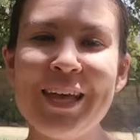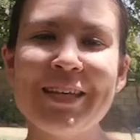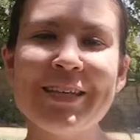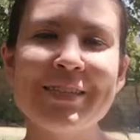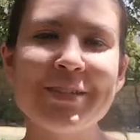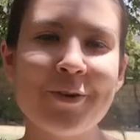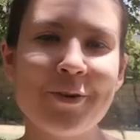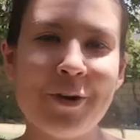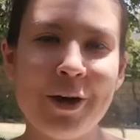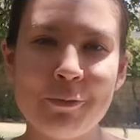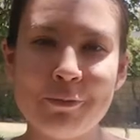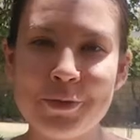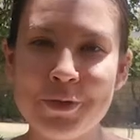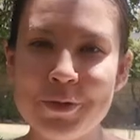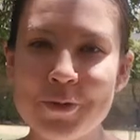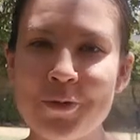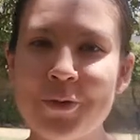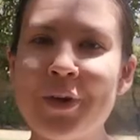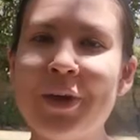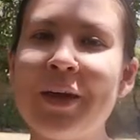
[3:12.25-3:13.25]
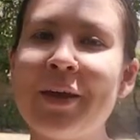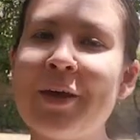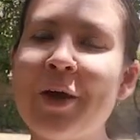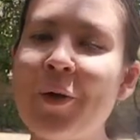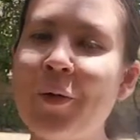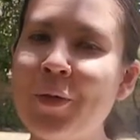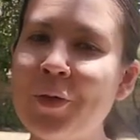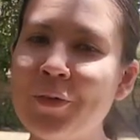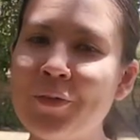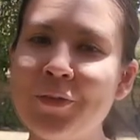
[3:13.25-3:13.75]
so i'm sure
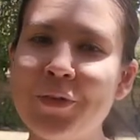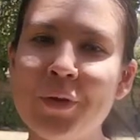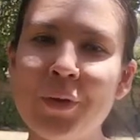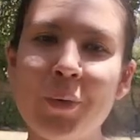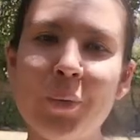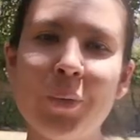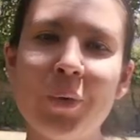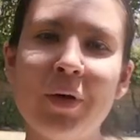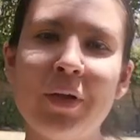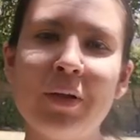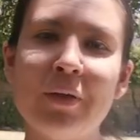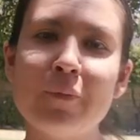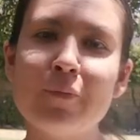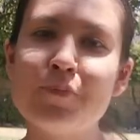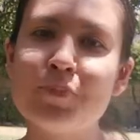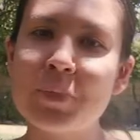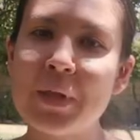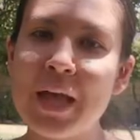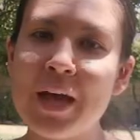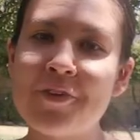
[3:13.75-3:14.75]
all of you will